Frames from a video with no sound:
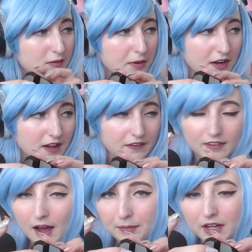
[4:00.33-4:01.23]
this button on the
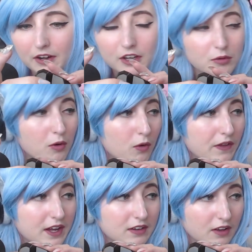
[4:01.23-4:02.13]
top here and you will
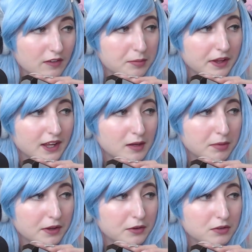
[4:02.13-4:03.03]
hold it until it's blinking
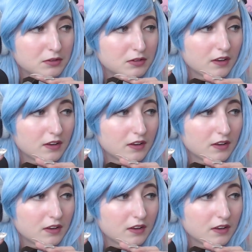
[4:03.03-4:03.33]
blue